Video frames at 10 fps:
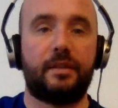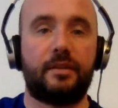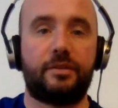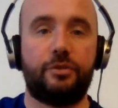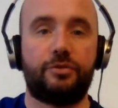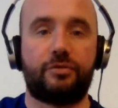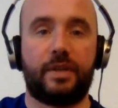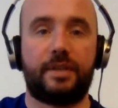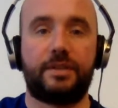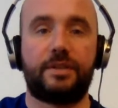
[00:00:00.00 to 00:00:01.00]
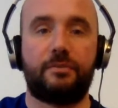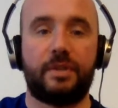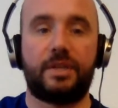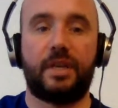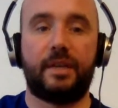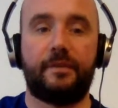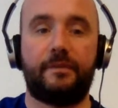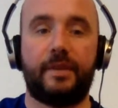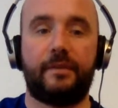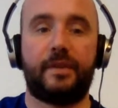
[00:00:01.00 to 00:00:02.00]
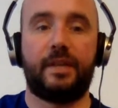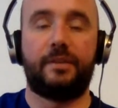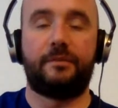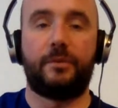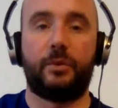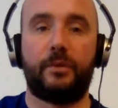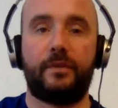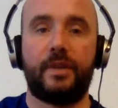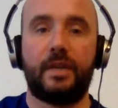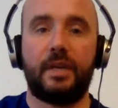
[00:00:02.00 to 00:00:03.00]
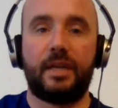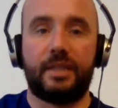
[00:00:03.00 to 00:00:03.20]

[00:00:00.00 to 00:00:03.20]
2 strings, which are the 5th and the 4th.